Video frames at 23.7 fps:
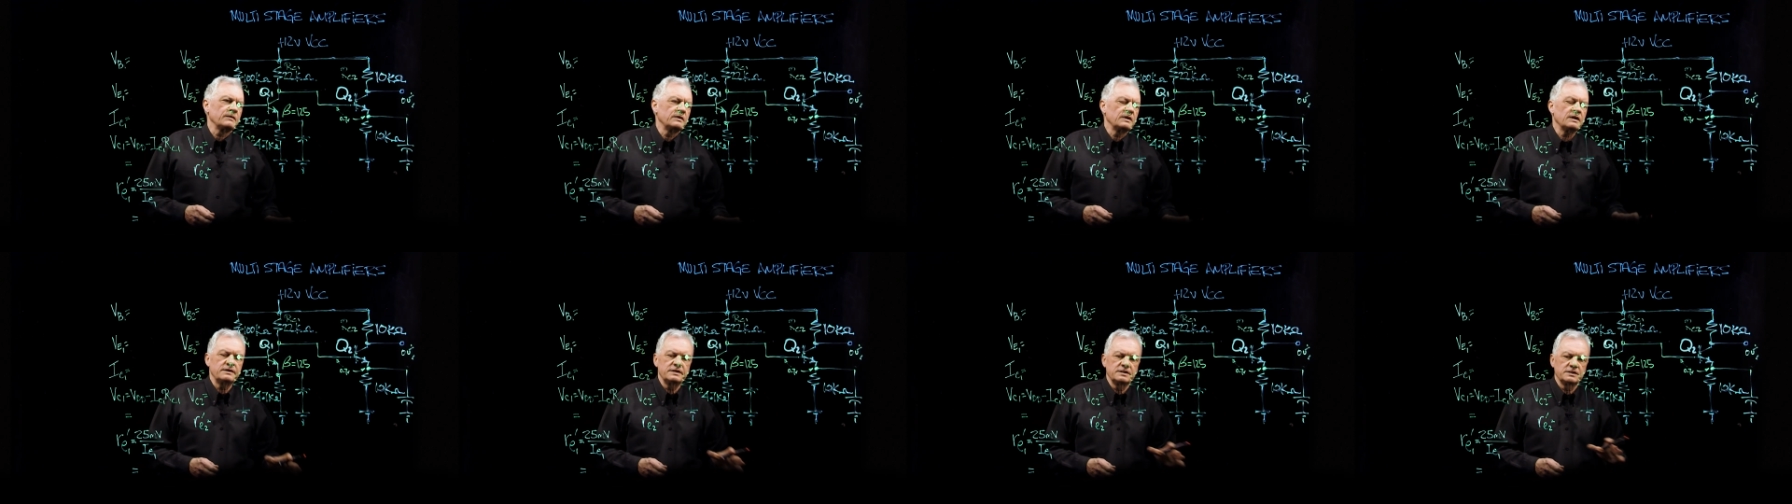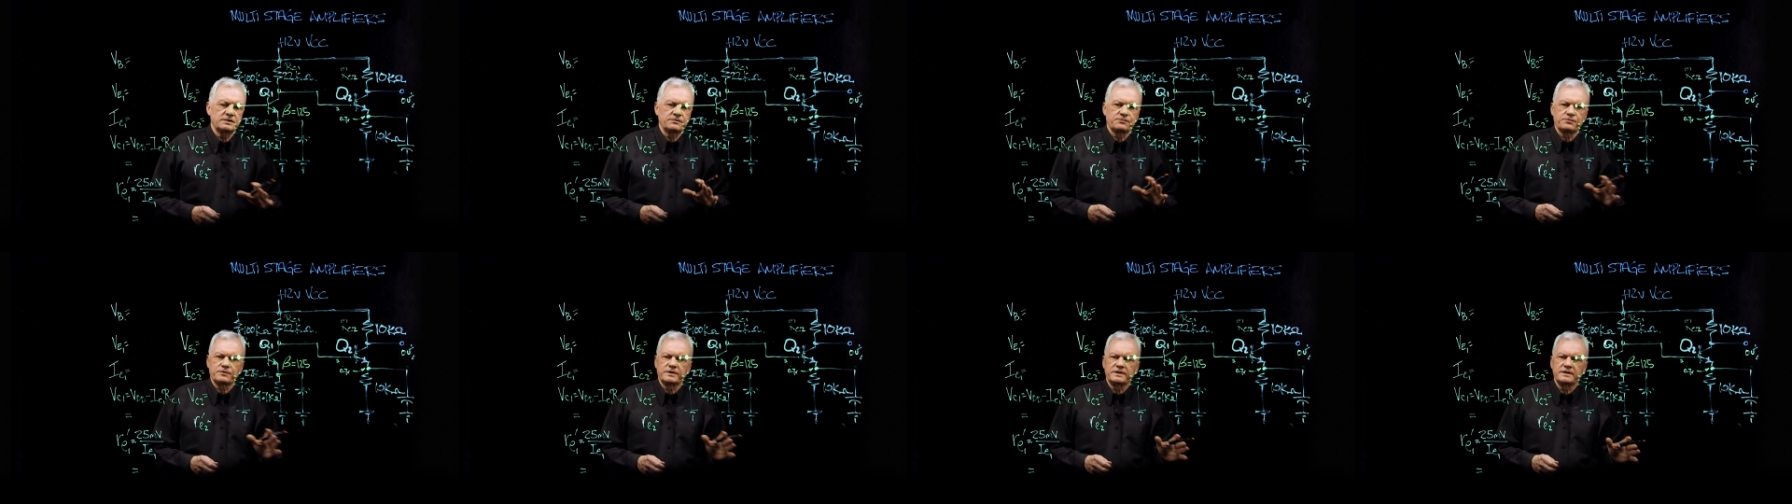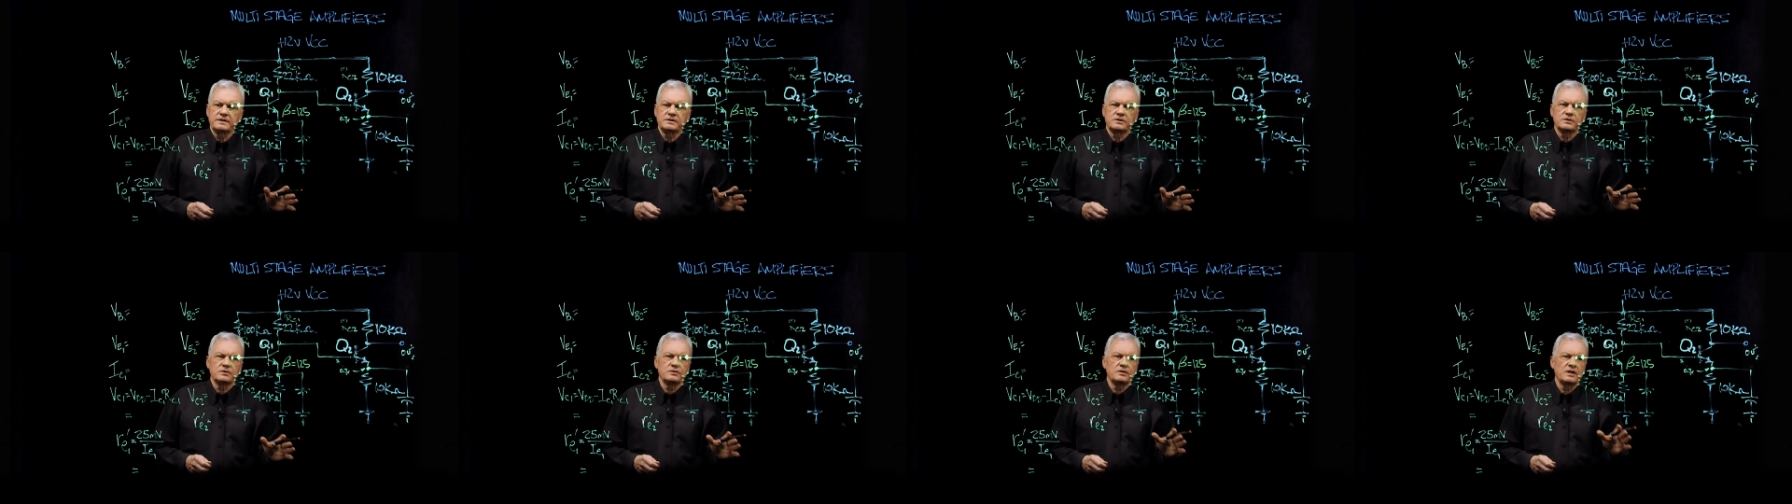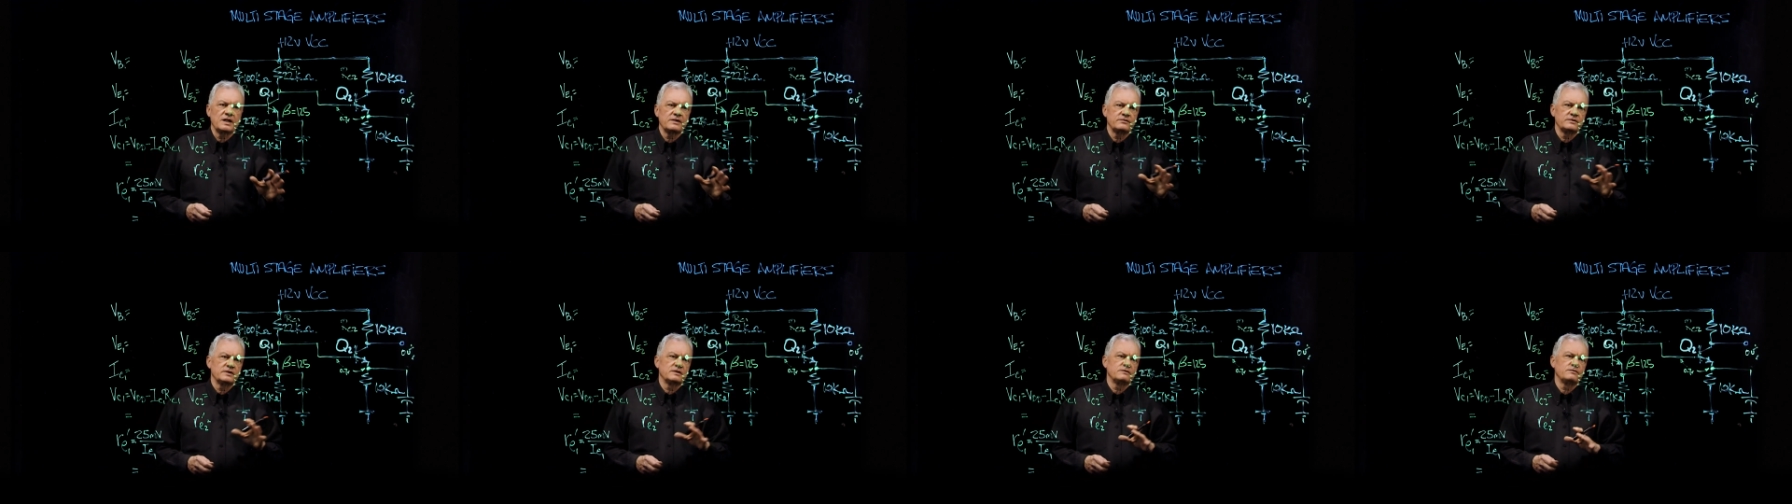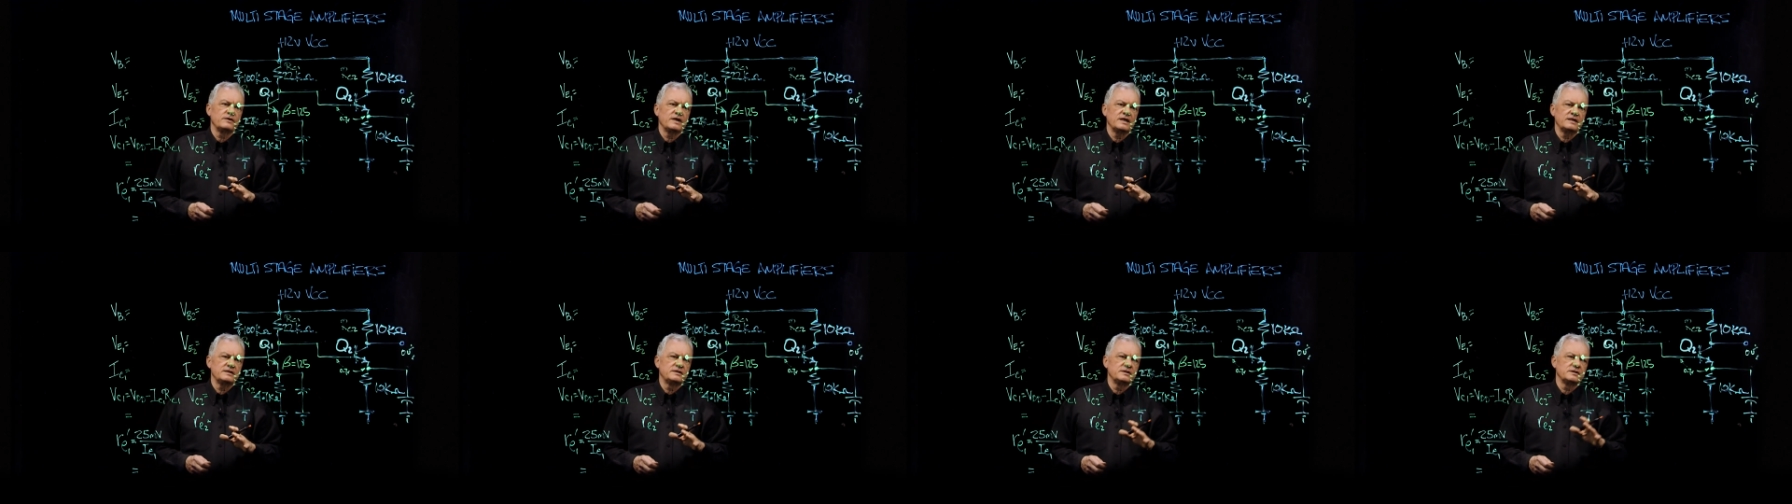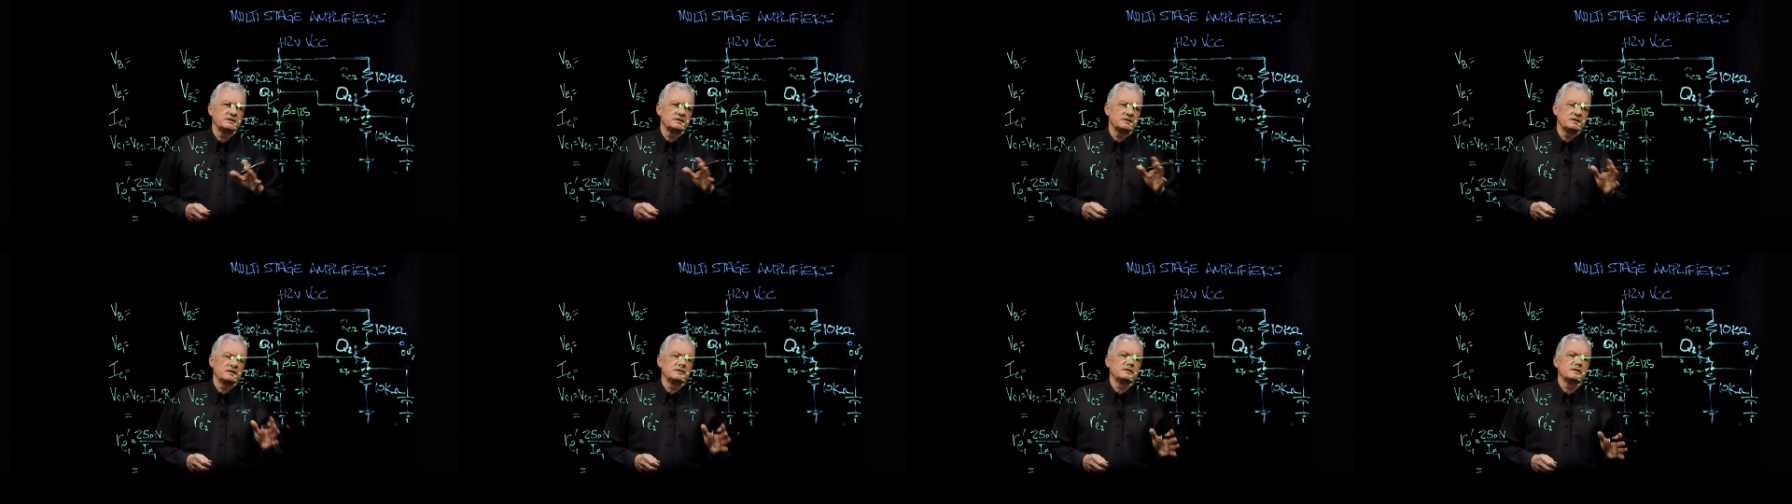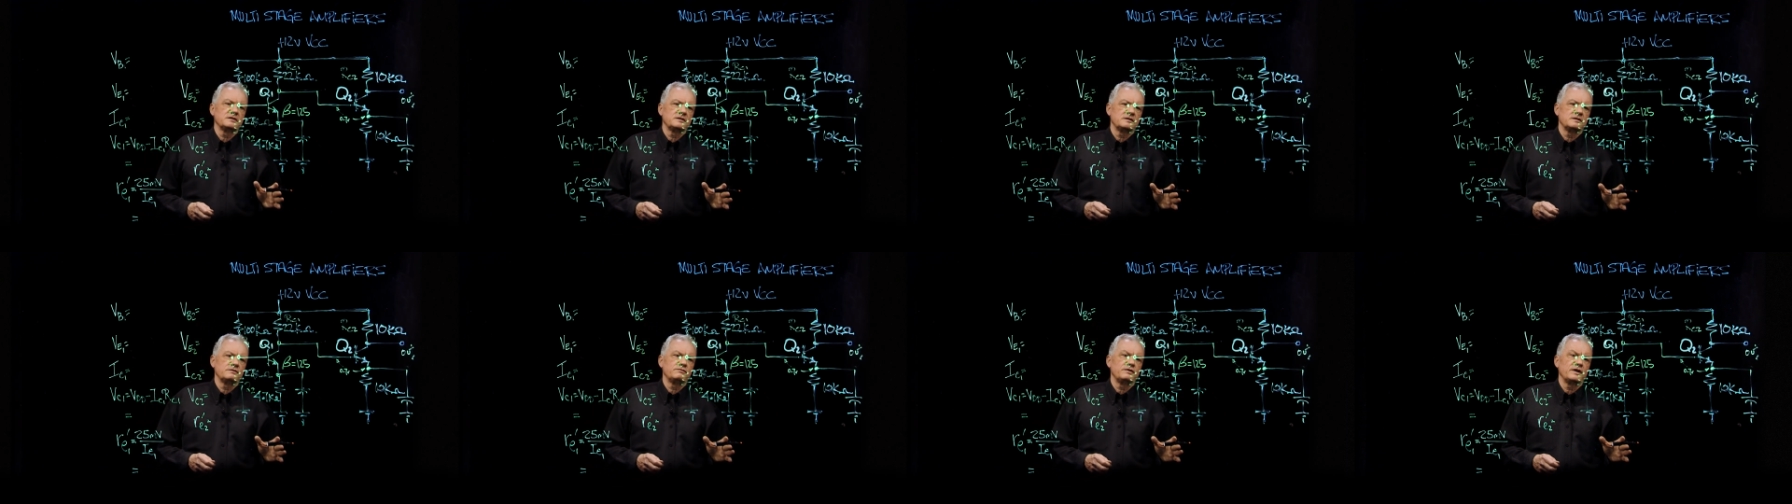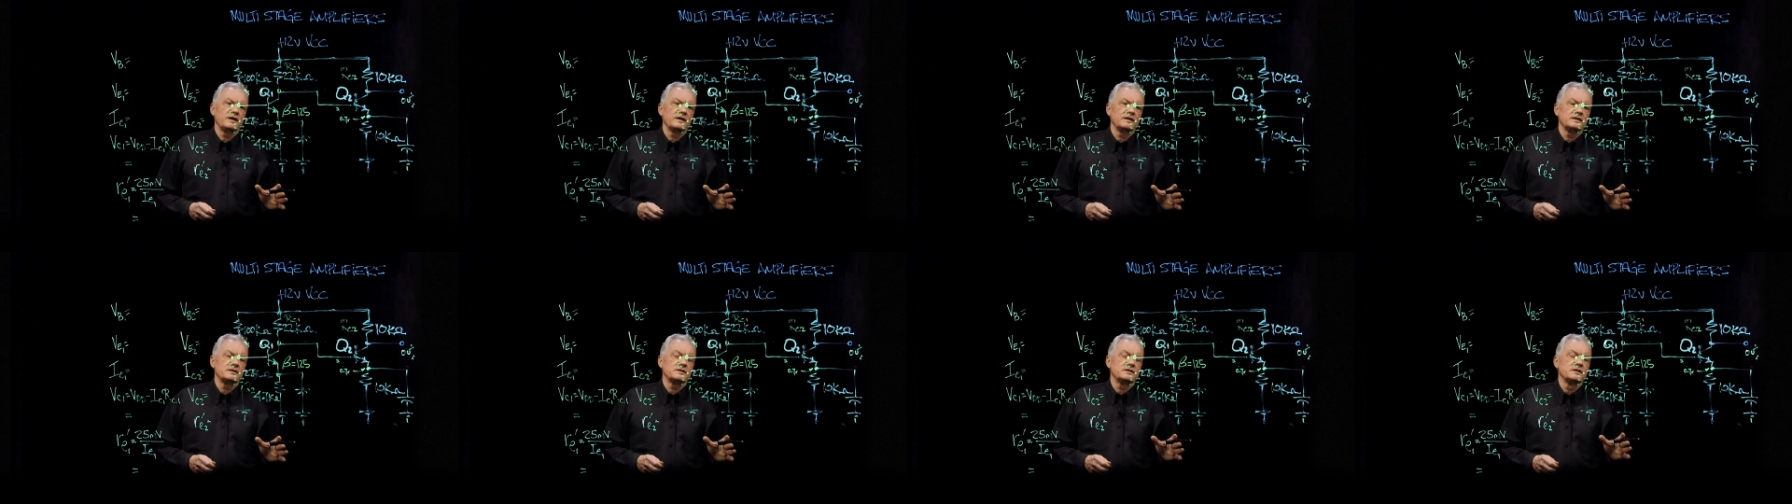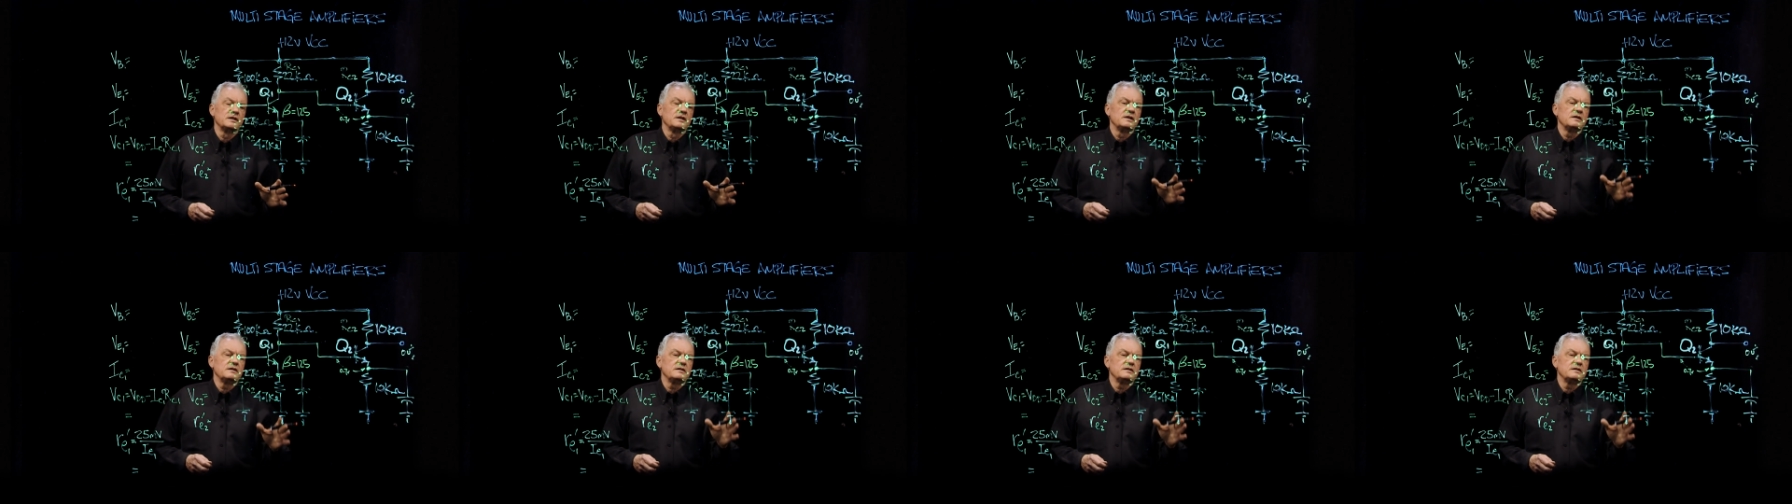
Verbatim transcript: nothing is free, so you have an advantage and a disadvantage.